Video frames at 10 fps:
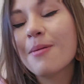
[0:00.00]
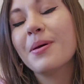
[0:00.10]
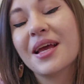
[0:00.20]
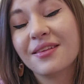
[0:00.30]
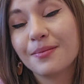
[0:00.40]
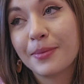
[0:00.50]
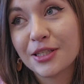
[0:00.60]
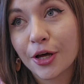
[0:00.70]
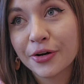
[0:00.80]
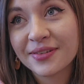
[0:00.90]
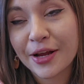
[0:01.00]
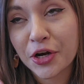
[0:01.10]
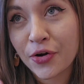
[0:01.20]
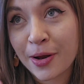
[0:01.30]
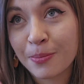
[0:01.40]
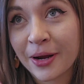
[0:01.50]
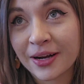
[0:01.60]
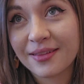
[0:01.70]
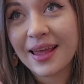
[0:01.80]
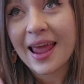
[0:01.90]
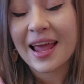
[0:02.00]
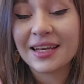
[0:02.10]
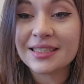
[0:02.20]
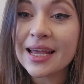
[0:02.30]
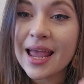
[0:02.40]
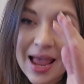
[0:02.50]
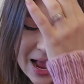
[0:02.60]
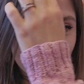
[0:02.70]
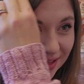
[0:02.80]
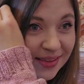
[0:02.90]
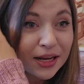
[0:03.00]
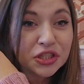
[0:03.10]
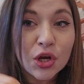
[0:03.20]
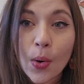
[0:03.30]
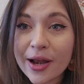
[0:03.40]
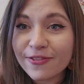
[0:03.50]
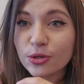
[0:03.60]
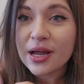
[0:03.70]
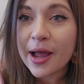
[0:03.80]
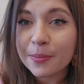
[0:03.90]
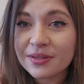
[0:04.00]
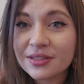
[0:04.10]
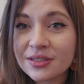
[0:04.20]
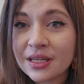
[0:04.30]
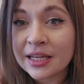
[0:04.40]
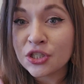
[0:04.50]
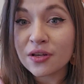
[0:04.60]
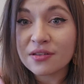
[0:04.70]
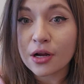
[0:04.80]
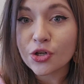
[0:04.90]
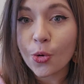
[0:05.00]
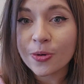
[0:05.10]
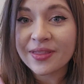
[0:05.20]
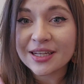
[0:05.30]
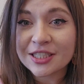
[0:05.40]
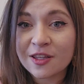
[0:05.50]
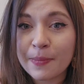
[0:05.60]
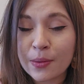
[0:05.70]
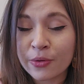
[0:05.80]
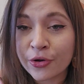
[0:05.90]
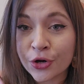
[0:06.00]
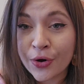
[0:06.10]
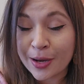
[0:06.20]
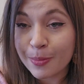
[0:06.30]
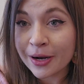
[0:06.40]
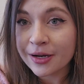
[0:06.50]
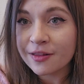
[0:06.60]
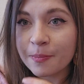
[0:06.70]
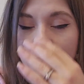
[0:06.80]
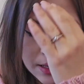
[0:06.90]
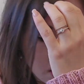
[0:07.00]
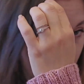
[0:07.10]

because my daughter is at her grandparents, and that's actually quite a few times in just October that she's been with her grandparents, but